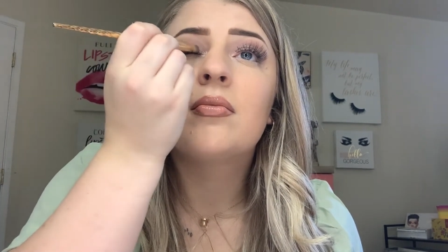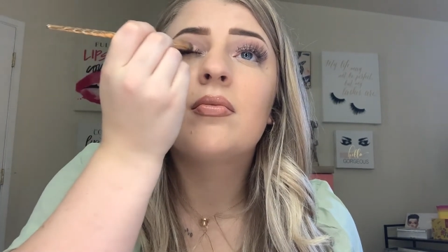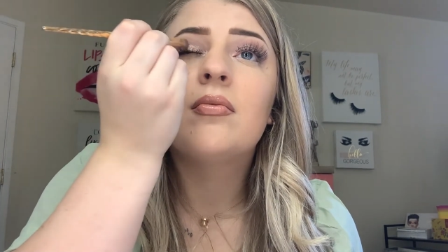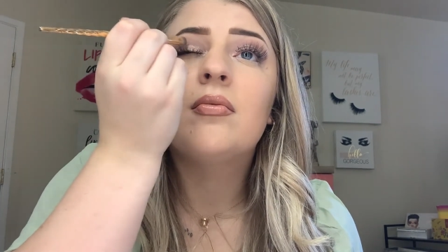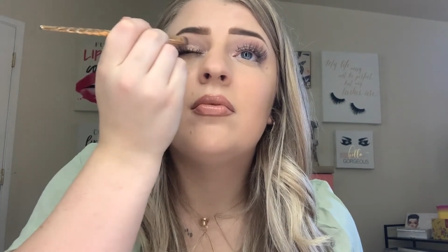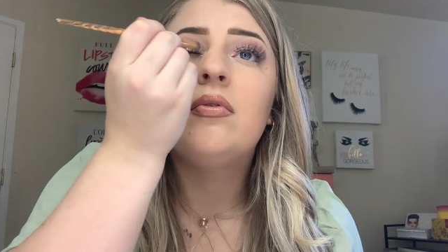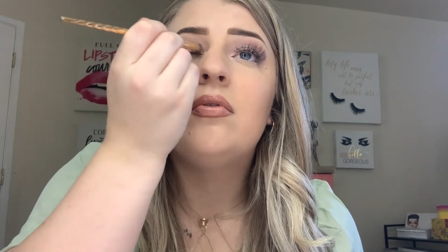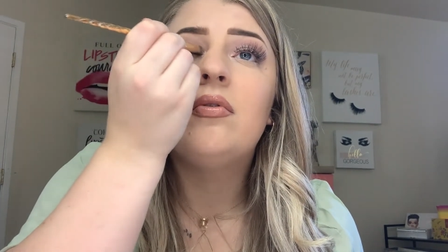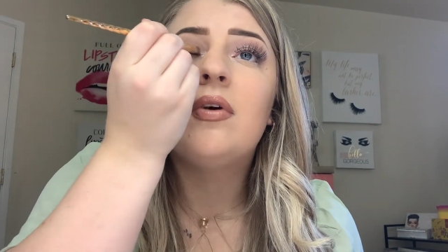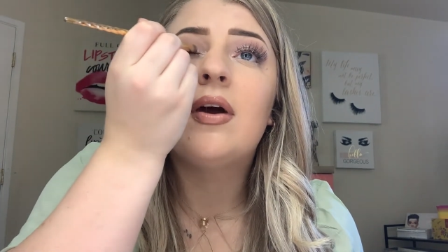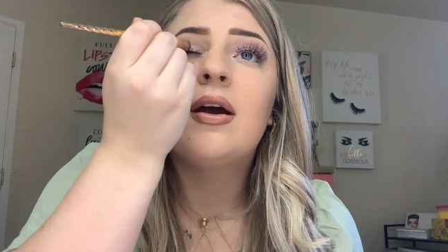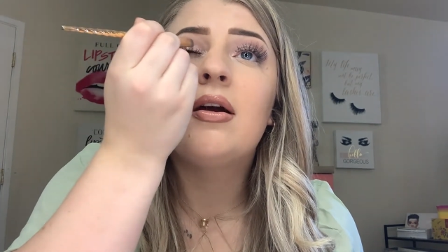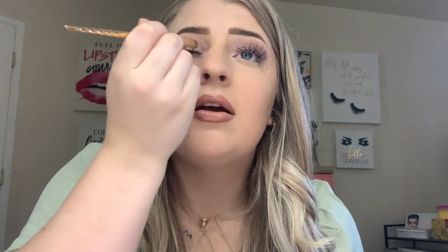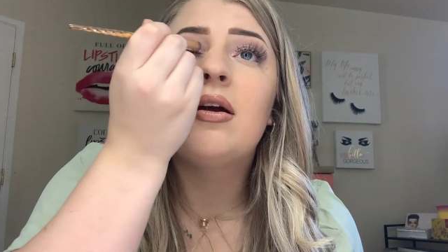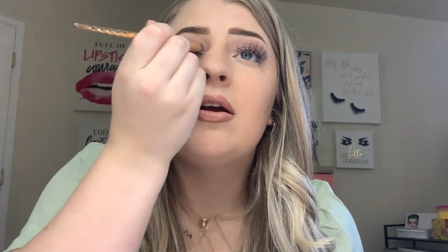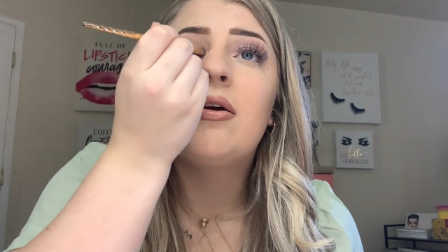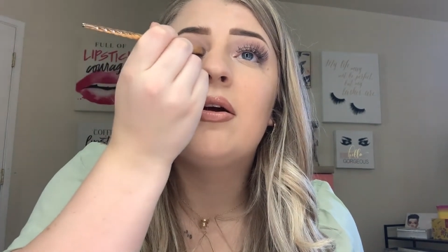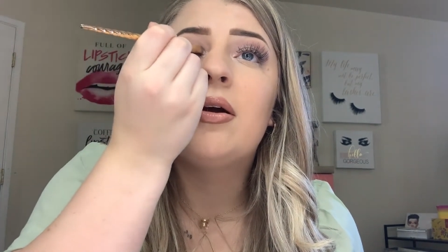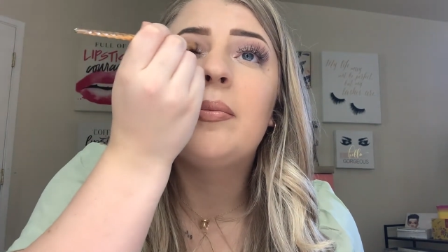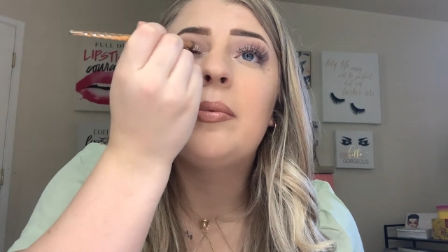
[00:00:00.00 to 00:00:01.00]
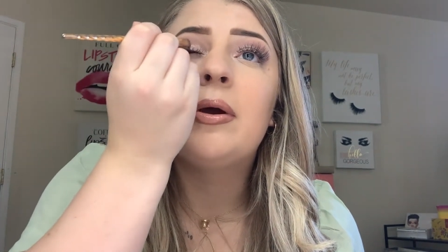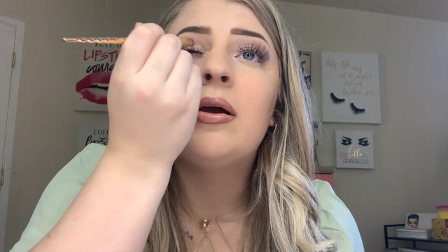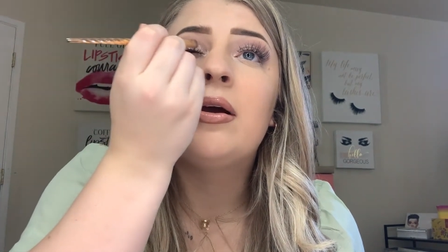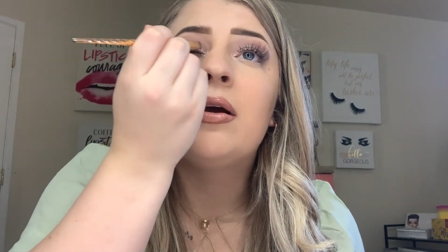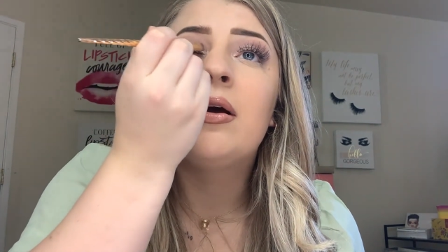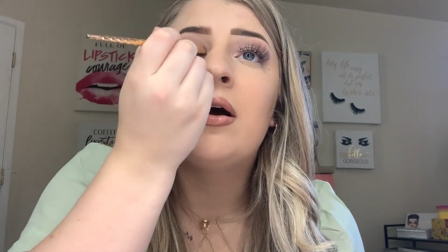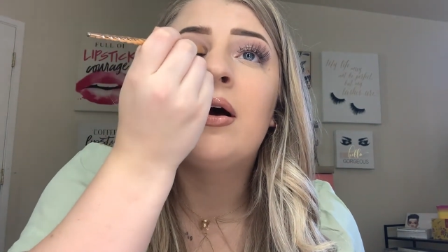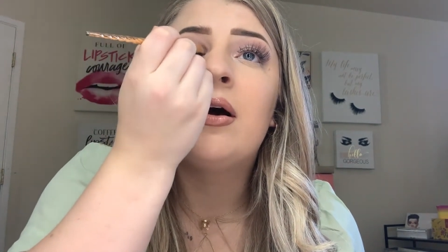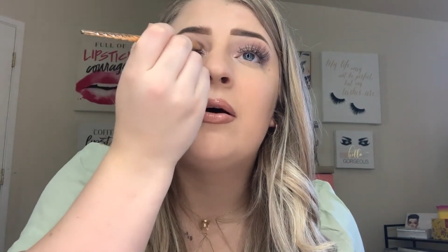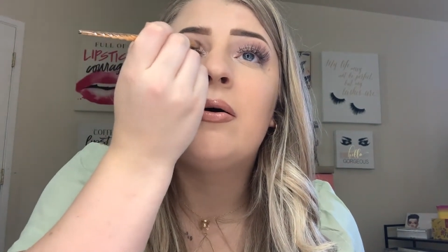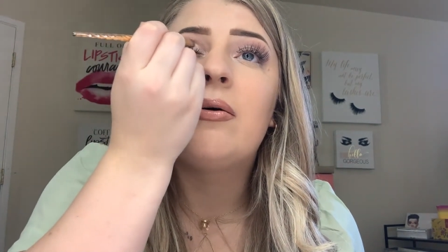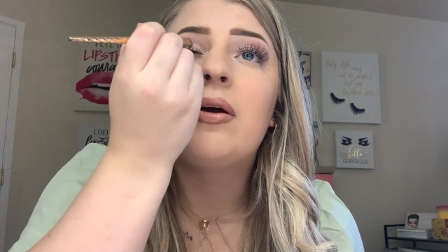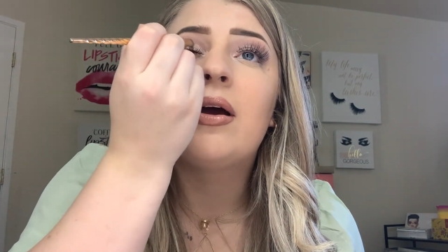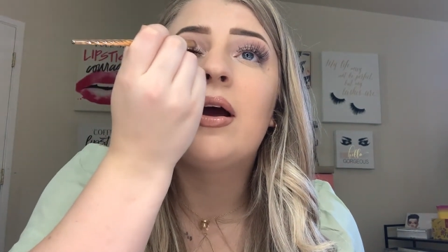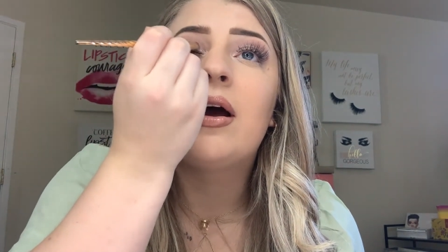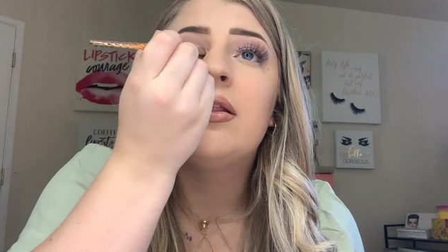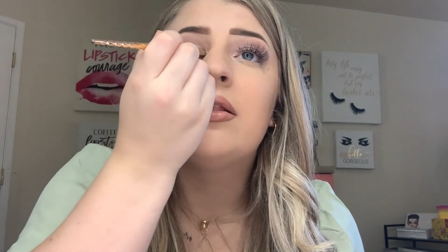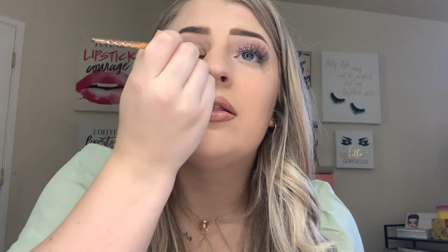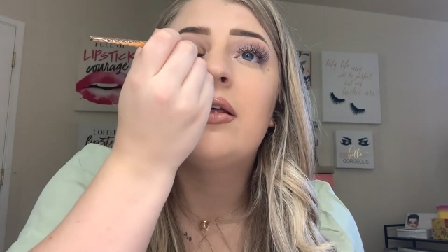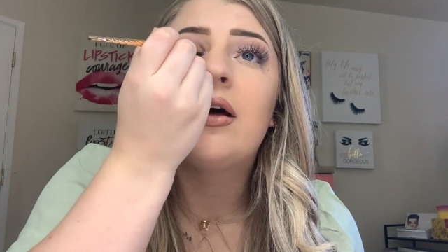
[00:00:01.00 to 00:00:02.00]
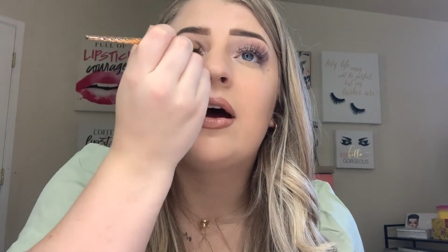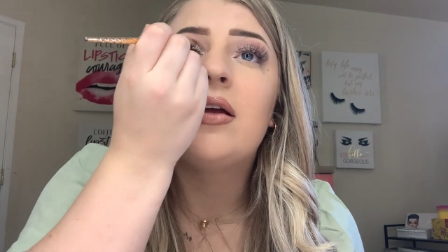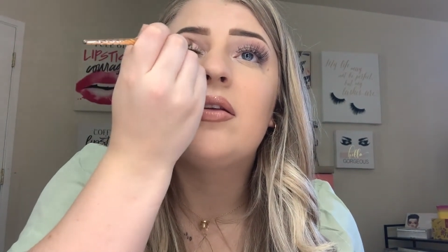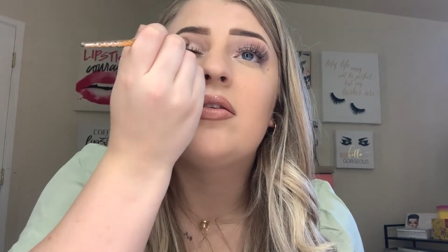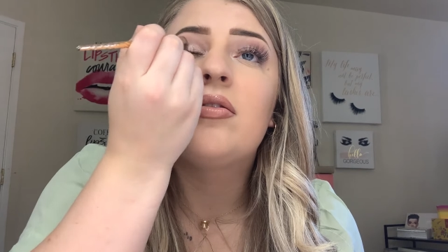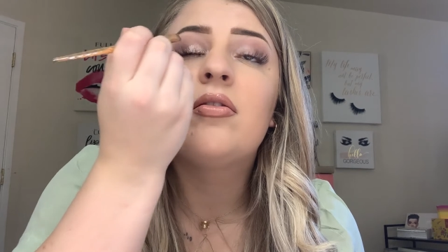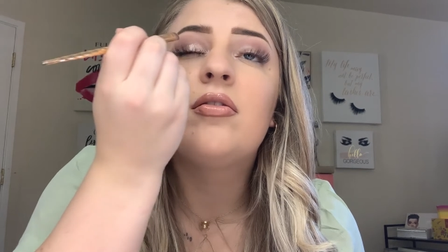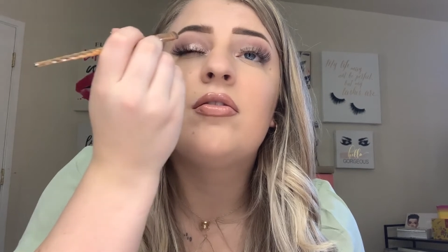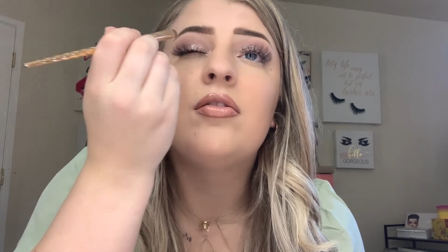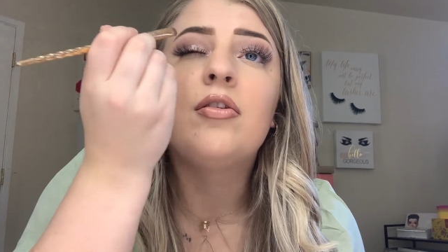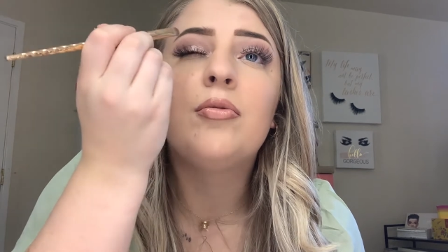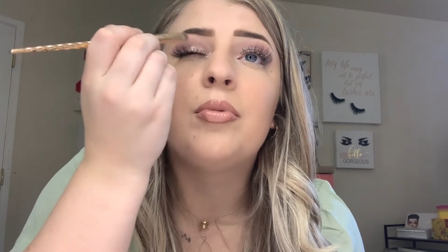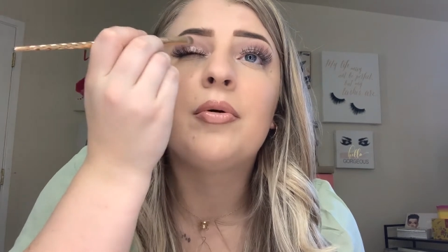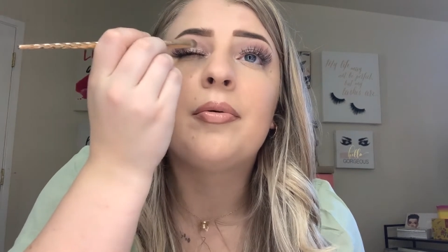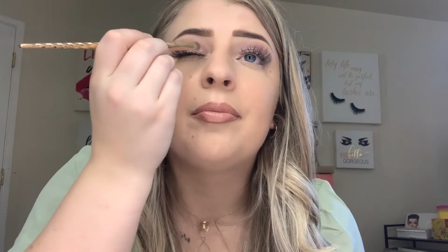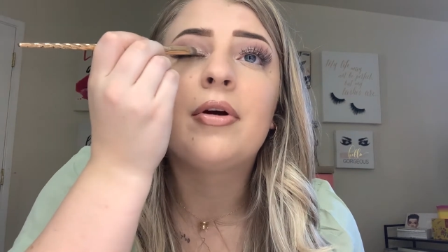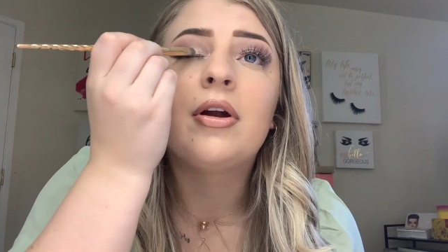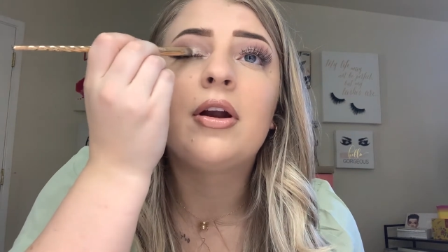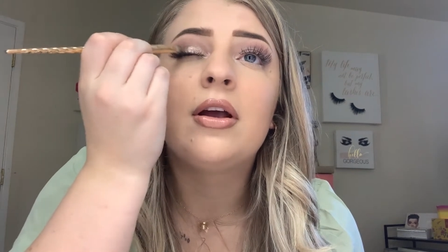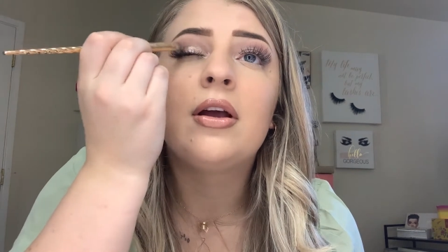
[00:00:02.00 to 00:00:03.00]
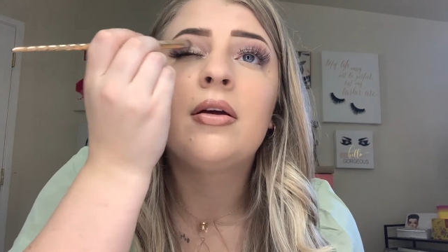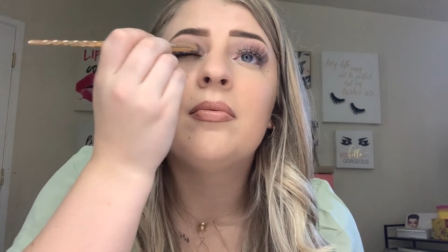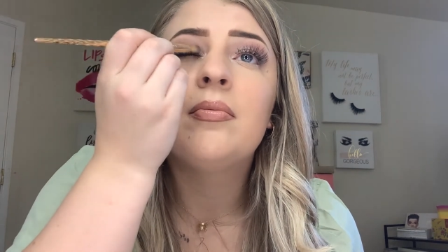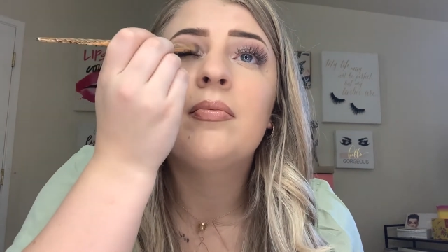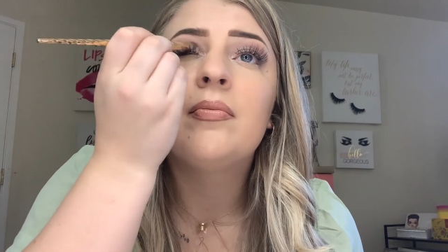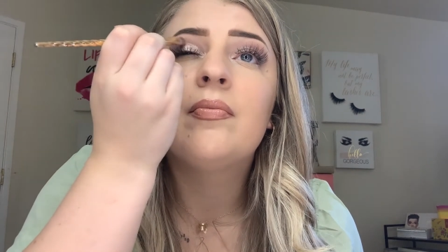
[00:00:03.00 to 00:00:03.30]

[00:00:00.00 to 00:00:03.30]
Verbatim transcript: very creamy. Oh yeah, that's super pretty.